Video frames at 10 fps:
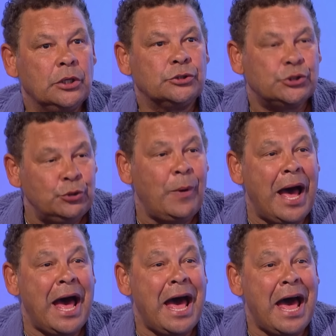Do
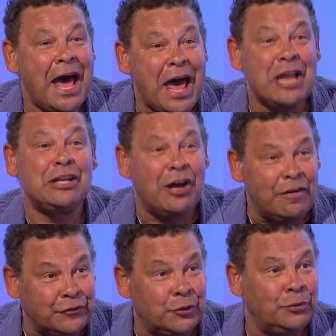I
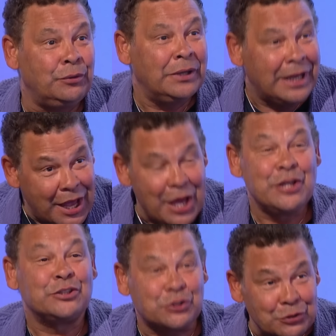love you?
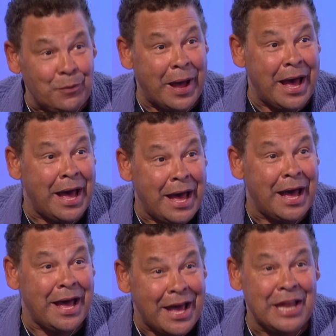Do
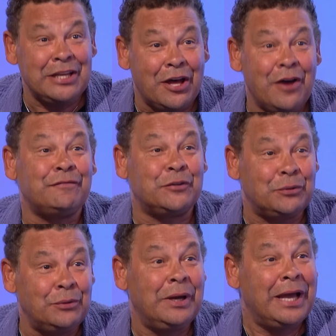I love you?